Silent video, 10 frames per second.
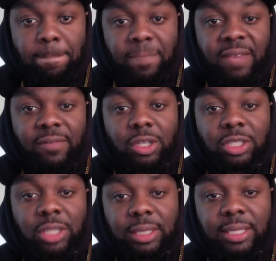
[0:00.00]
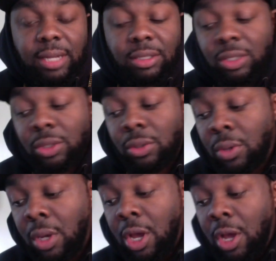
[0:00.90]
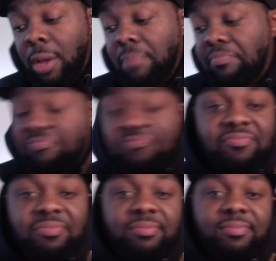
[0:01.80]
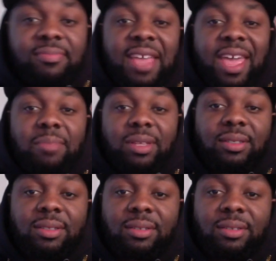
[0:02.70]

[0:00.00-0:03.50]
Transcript: giving our shots out to the admins.